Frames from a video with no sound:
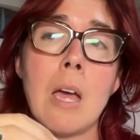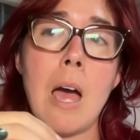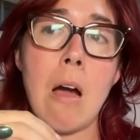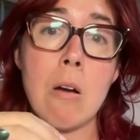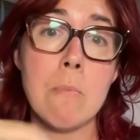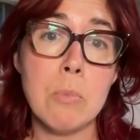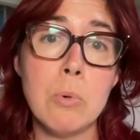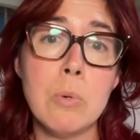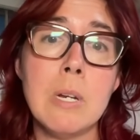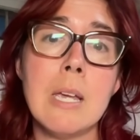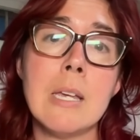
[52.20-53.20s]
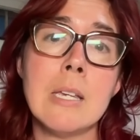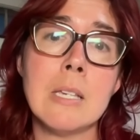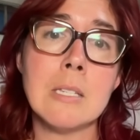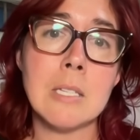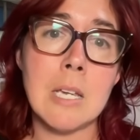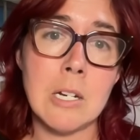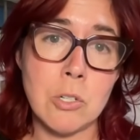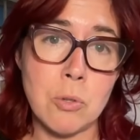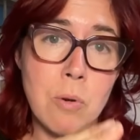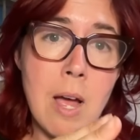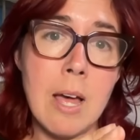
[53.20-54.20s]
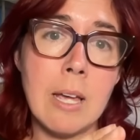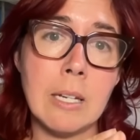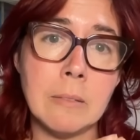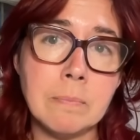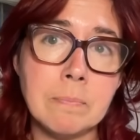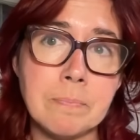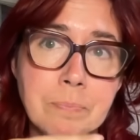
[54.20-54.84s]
our moon is in a trine